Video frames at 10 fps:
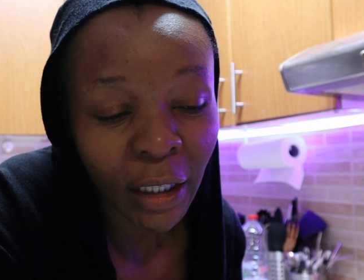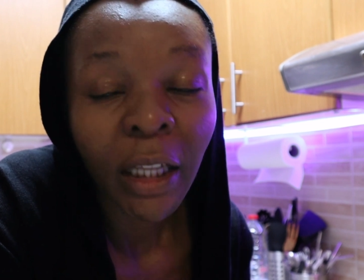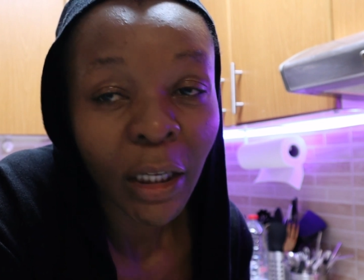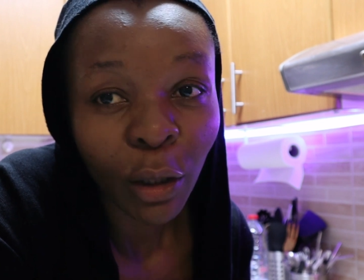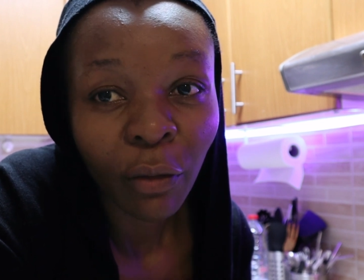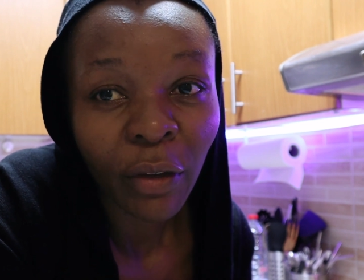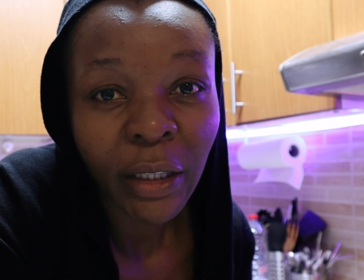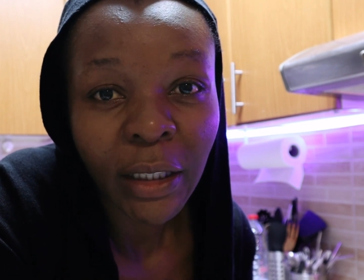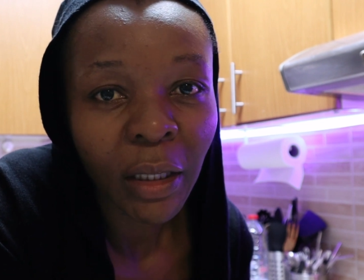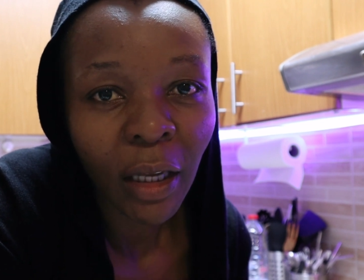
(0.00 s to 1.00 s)
then you
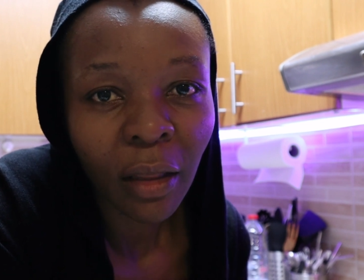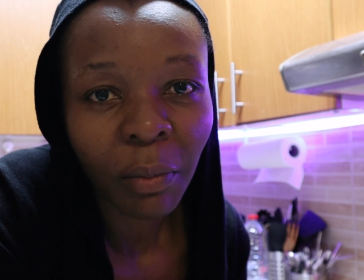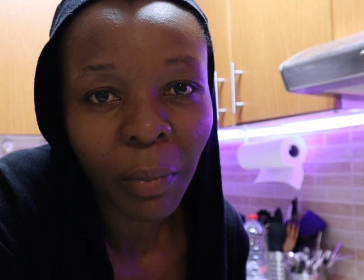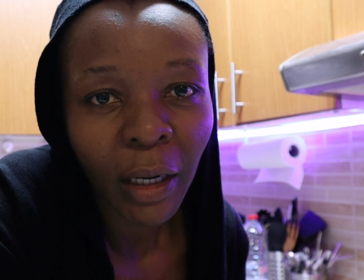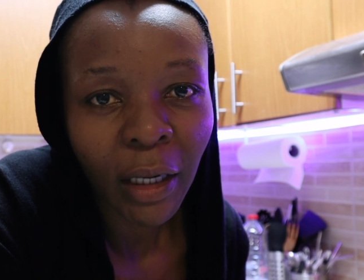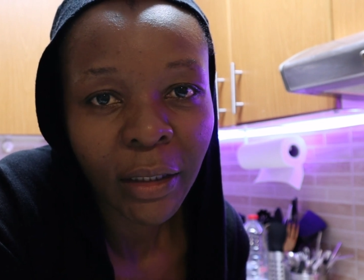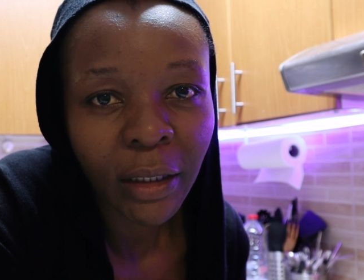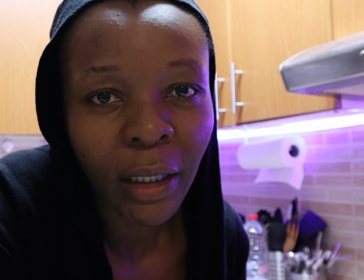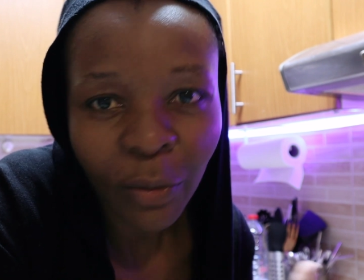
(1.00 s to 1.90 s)
face penalty.